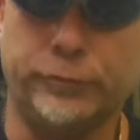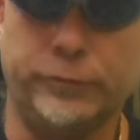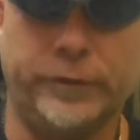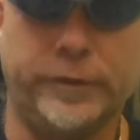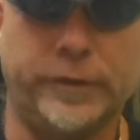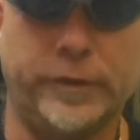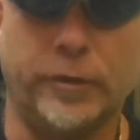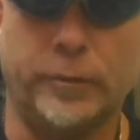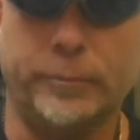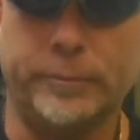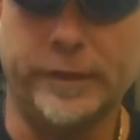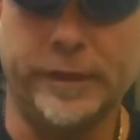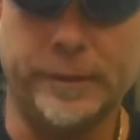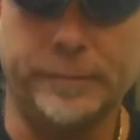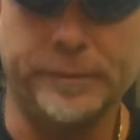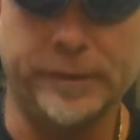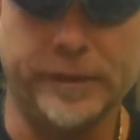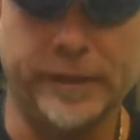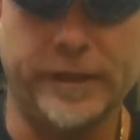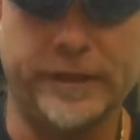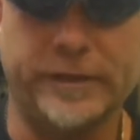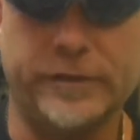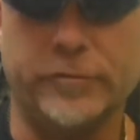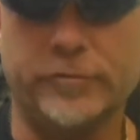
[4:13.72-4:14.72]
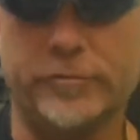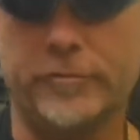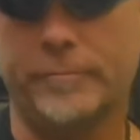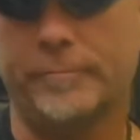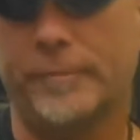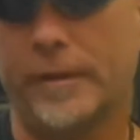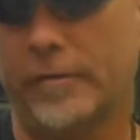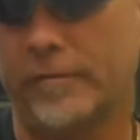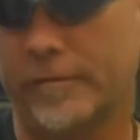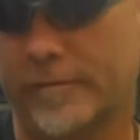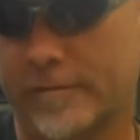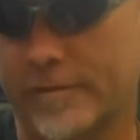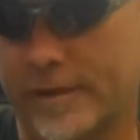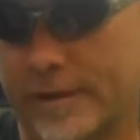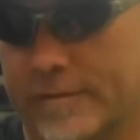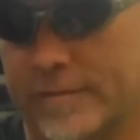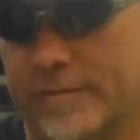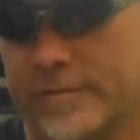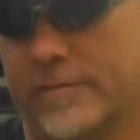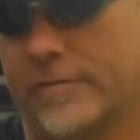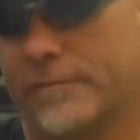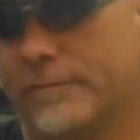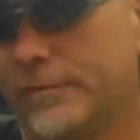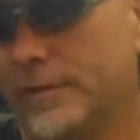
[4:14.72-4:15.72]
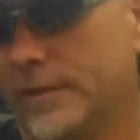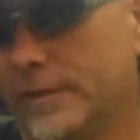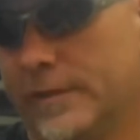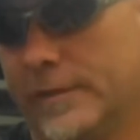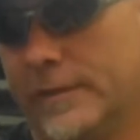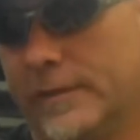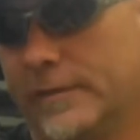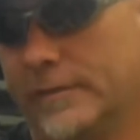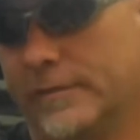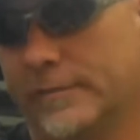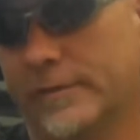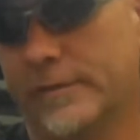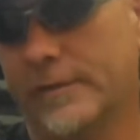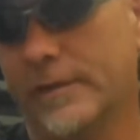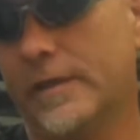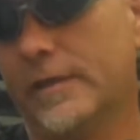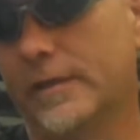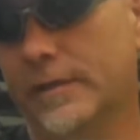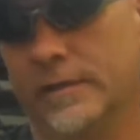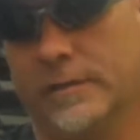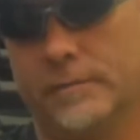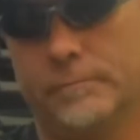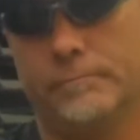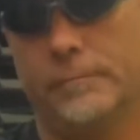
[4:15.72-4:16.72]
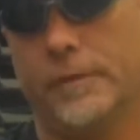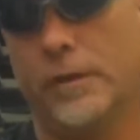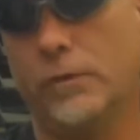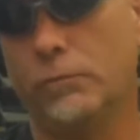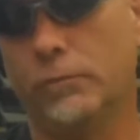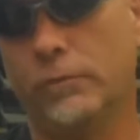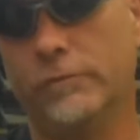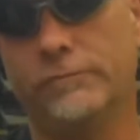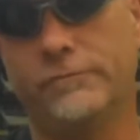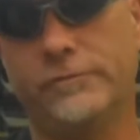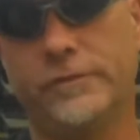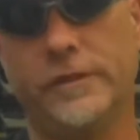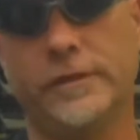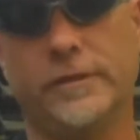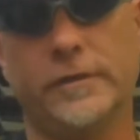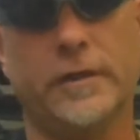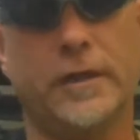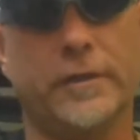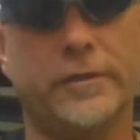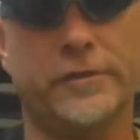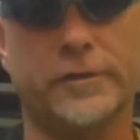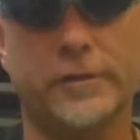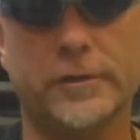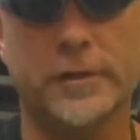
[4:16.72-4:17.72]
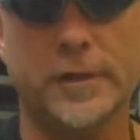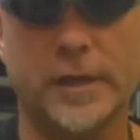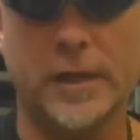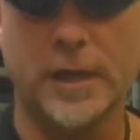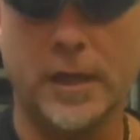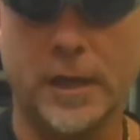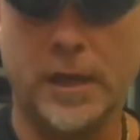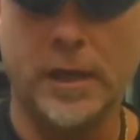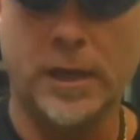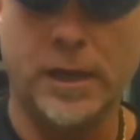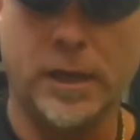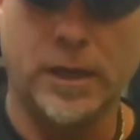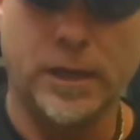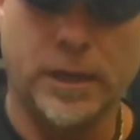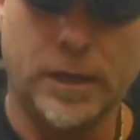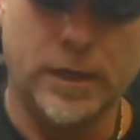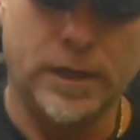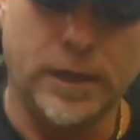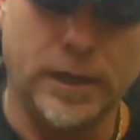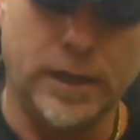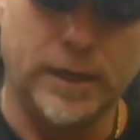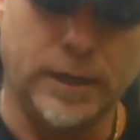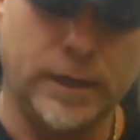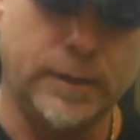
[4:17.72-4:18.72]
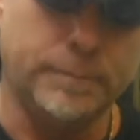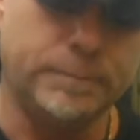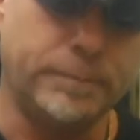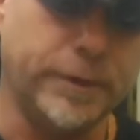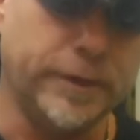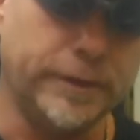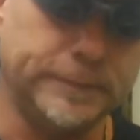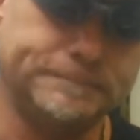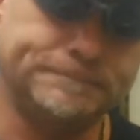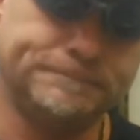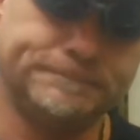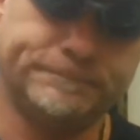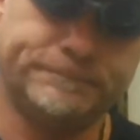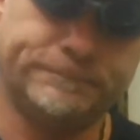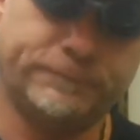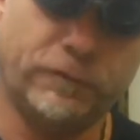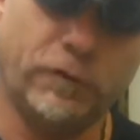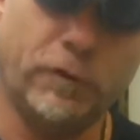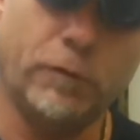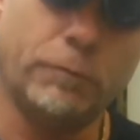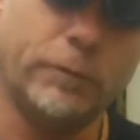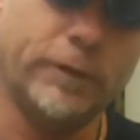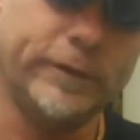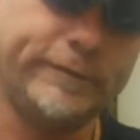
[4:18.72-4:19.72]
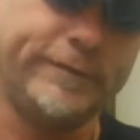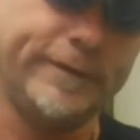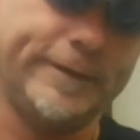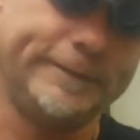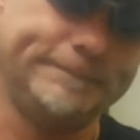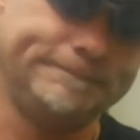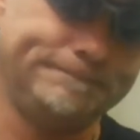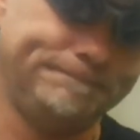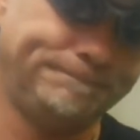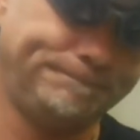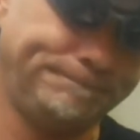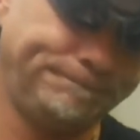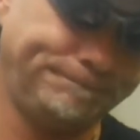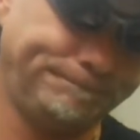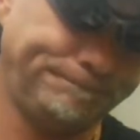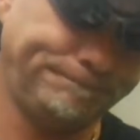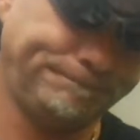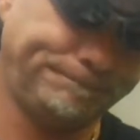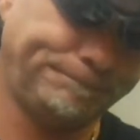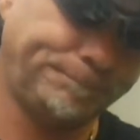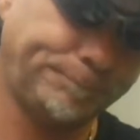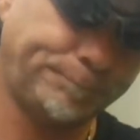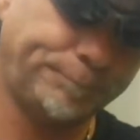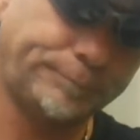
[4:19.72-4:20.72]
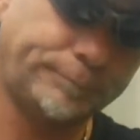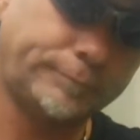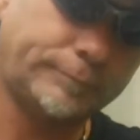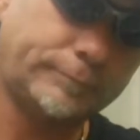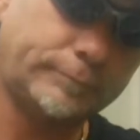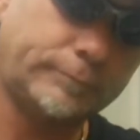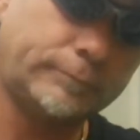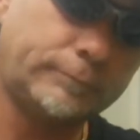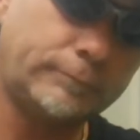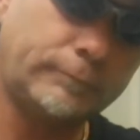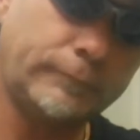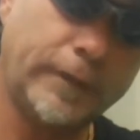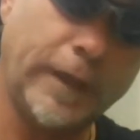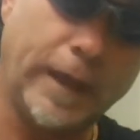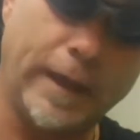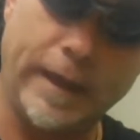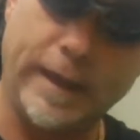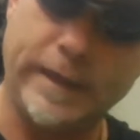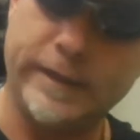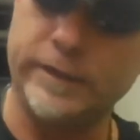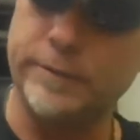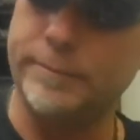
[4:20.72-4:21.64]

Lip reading: you know, manipulate using bearing sizes if you needed to kind of make one fit another. But 4 on 110. Now, how you